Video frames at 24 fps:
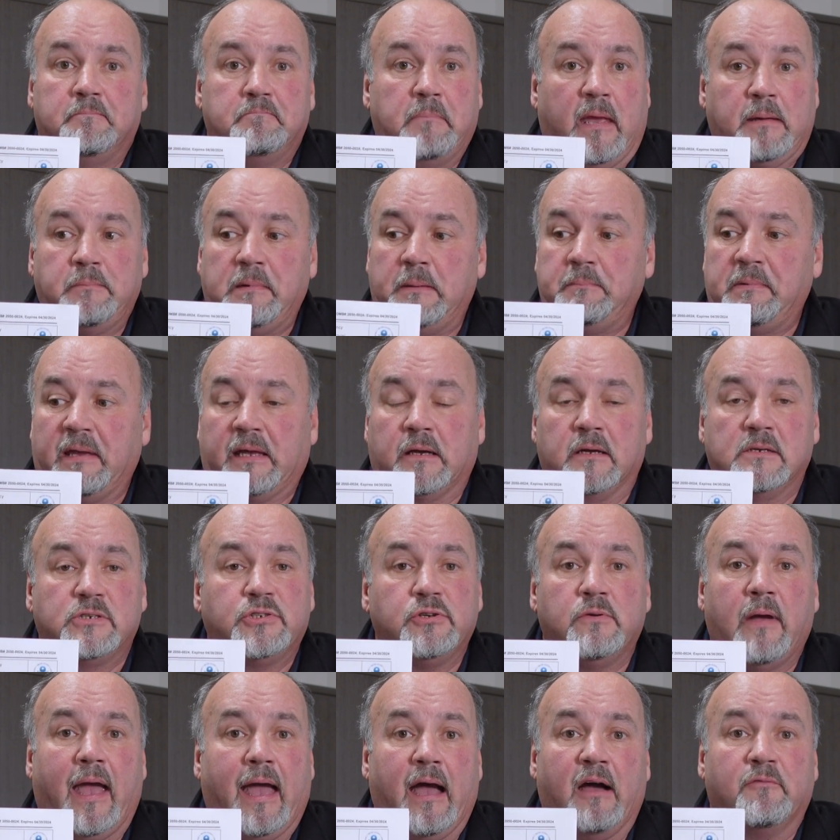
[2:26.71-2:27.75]
Maybe because
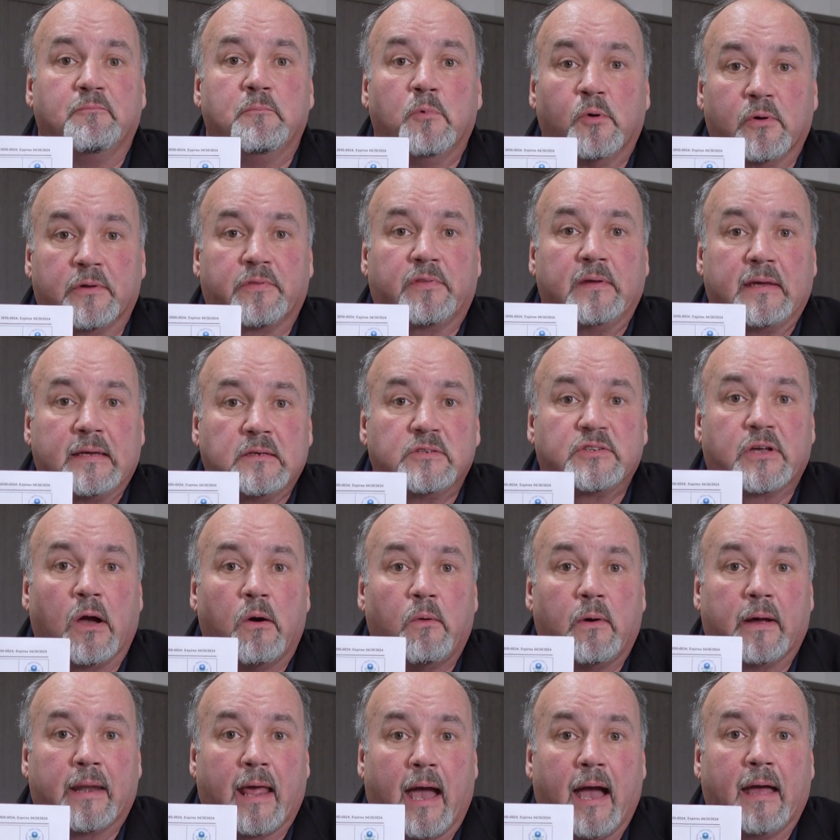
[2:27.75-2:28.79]
you have more things
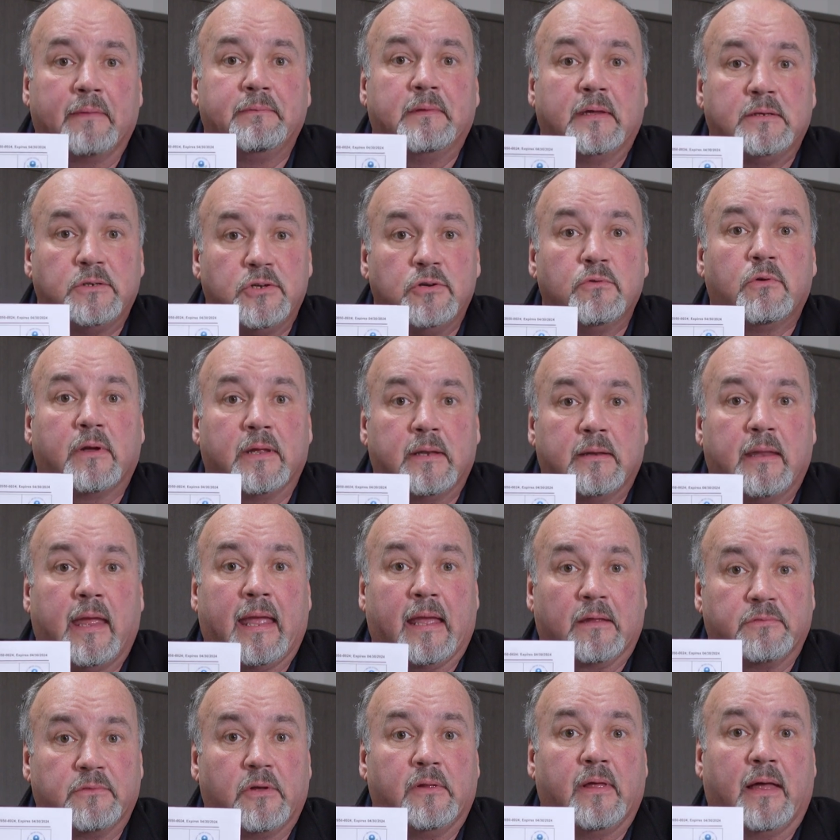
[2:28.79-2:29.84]
going on than you can
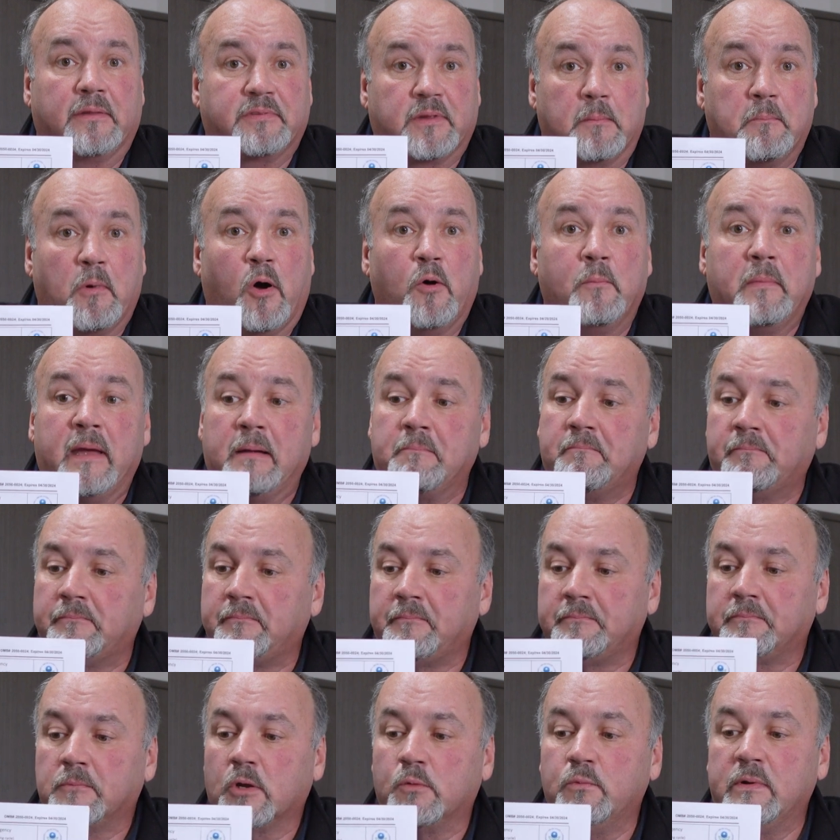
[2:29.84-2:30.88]
handle at the moment,
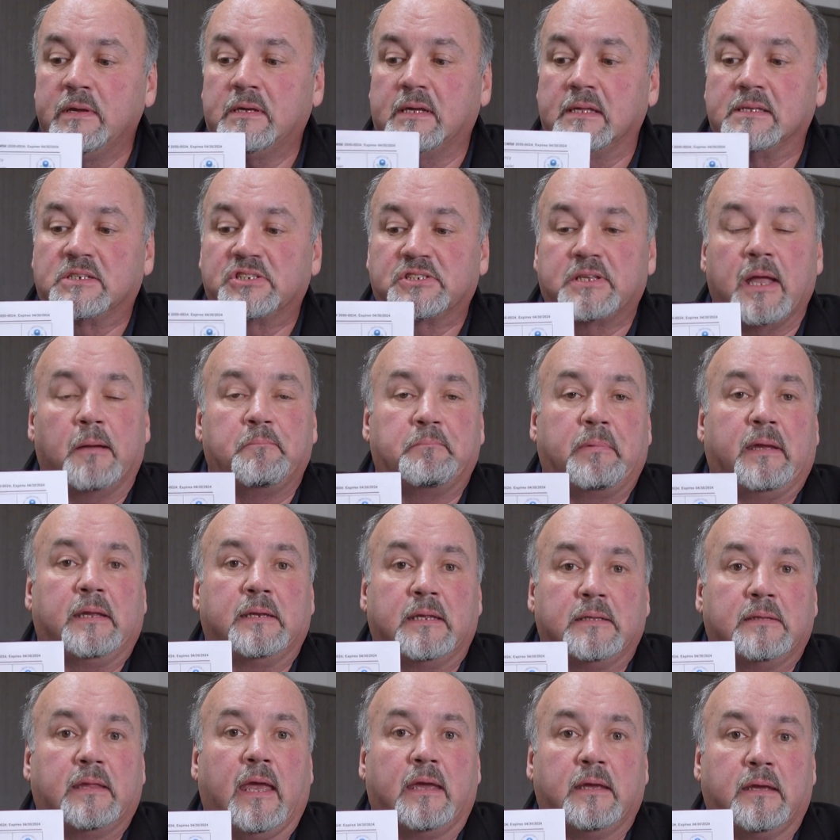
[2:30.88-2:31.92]
we can step
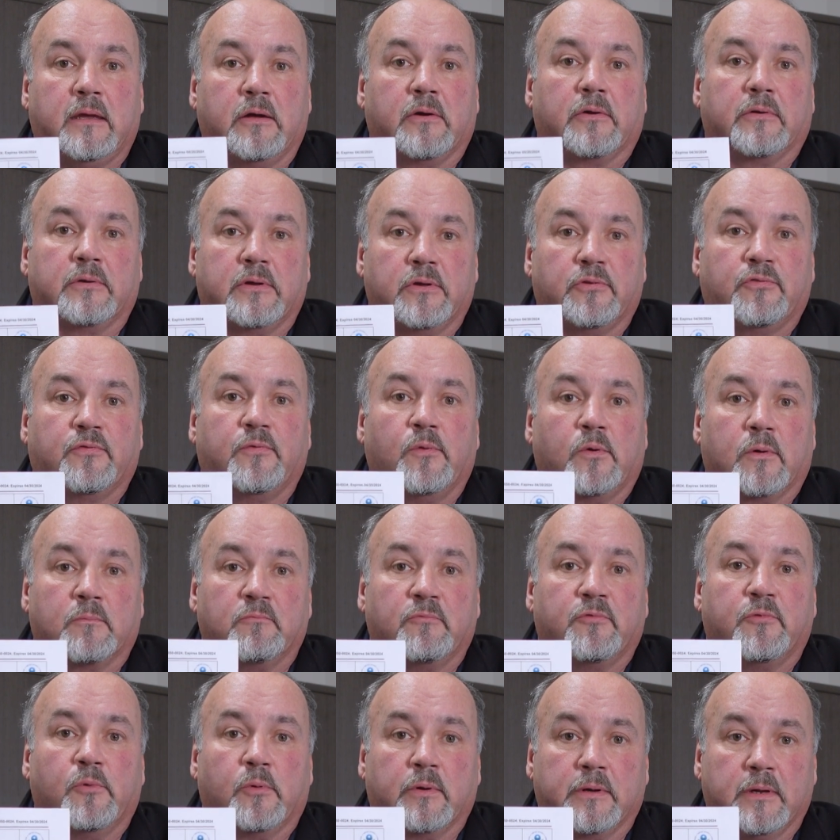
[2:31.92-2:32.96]
in and take care of this
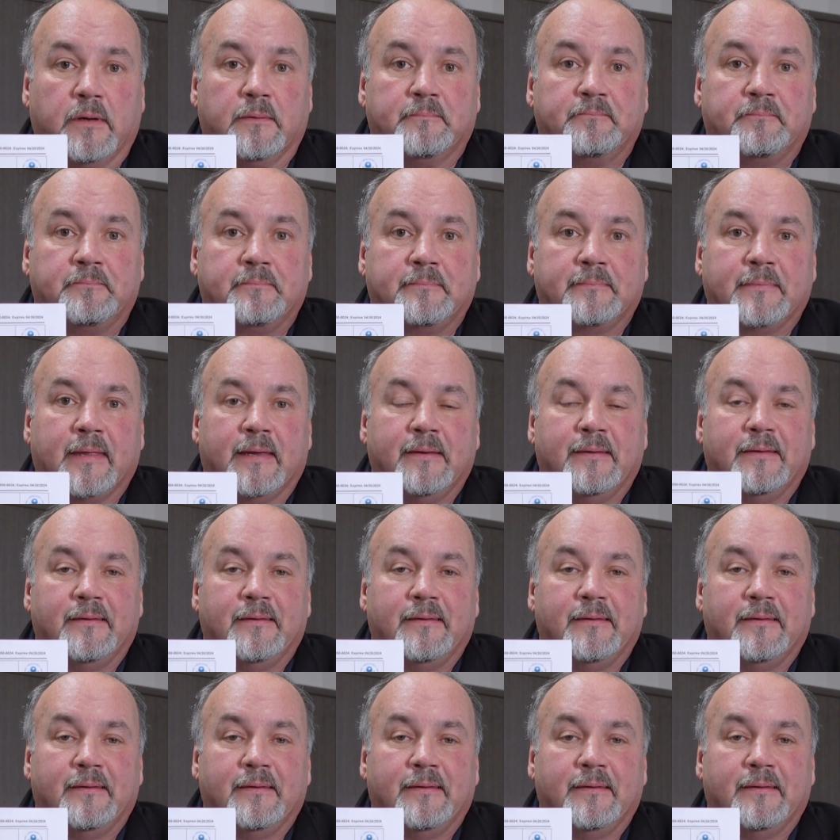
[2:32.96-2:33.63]
form for you.